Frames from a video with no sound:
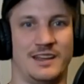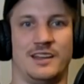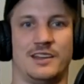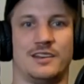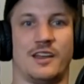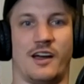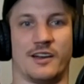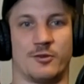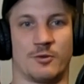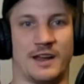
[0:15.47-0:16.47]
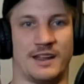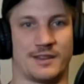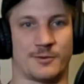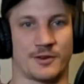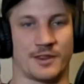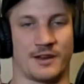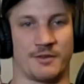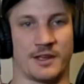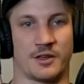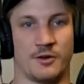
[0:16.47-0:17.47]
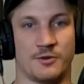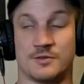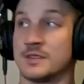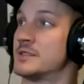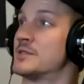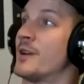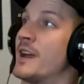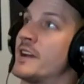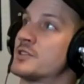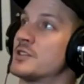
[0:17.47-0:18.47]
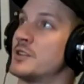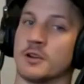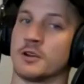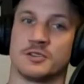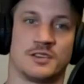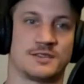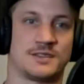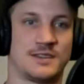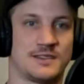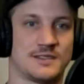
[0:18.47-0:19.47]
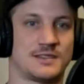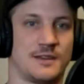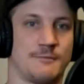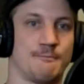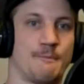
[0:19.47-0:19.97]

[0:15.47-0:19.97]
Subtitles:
not great. There were a lot of echoes, and so I actually purchased some